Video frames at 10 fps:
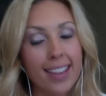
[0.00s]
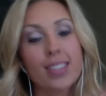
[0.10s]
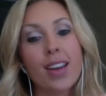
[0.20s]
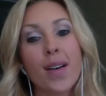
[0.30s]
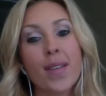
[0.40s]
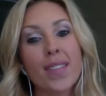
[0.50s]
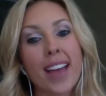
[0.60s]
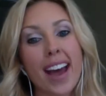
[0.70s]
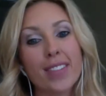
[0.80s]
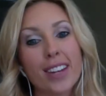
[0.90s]
So
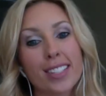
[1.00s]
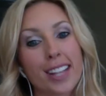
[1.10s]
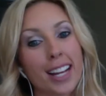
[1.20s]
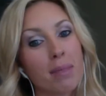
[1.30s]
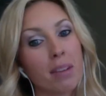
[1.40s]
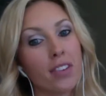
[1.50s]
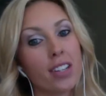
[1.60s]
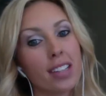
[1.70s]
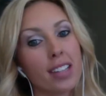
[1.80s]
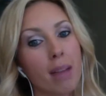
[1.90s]
after I check in my
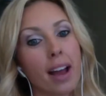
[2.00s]
first time,